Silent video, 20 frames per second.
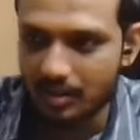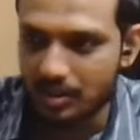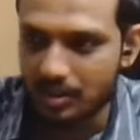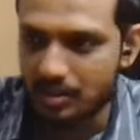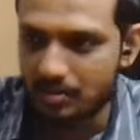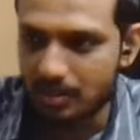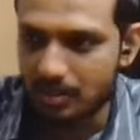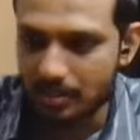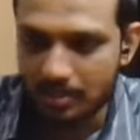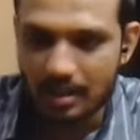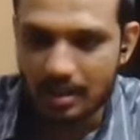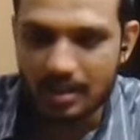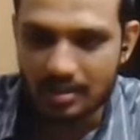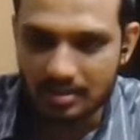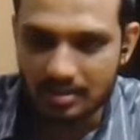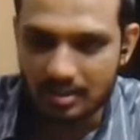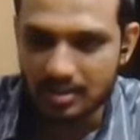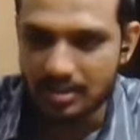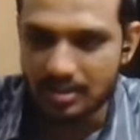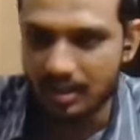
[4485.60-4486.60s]
which people are
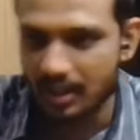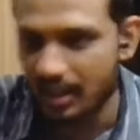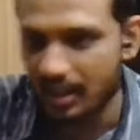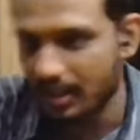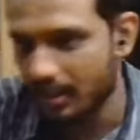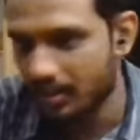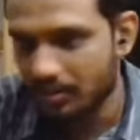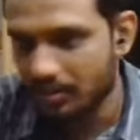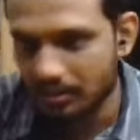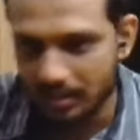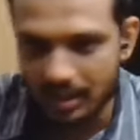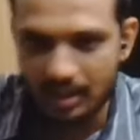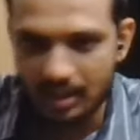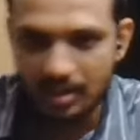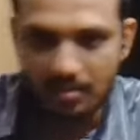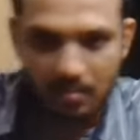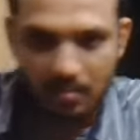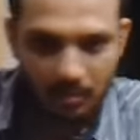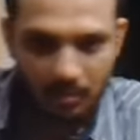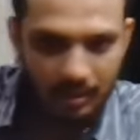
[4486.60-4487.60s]
researching and you know they
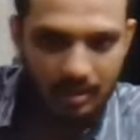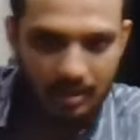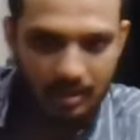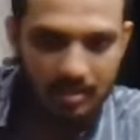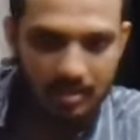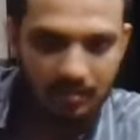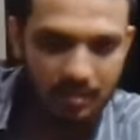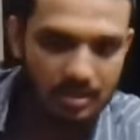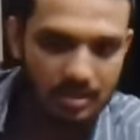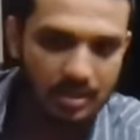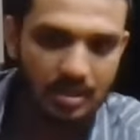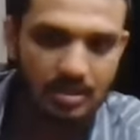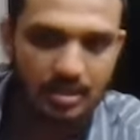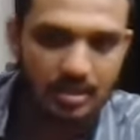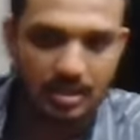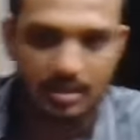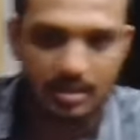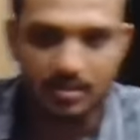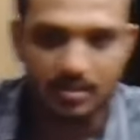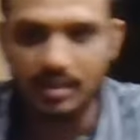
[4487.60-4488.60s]
are improving its
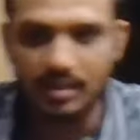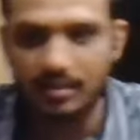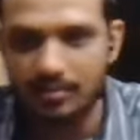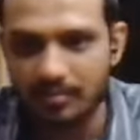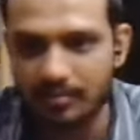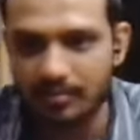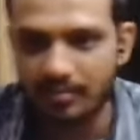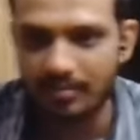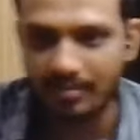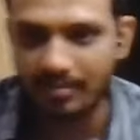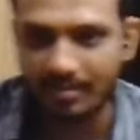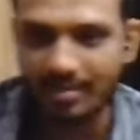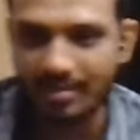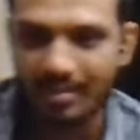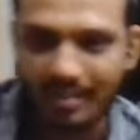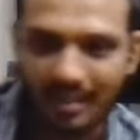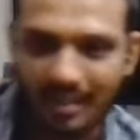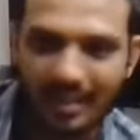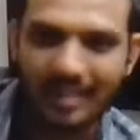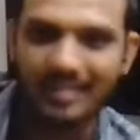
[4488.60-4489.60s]
efficiency as well
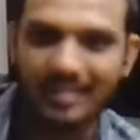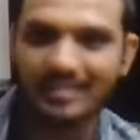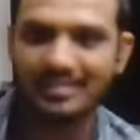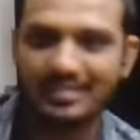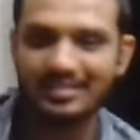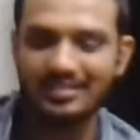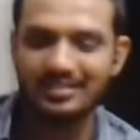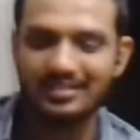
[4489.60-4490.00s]
yeah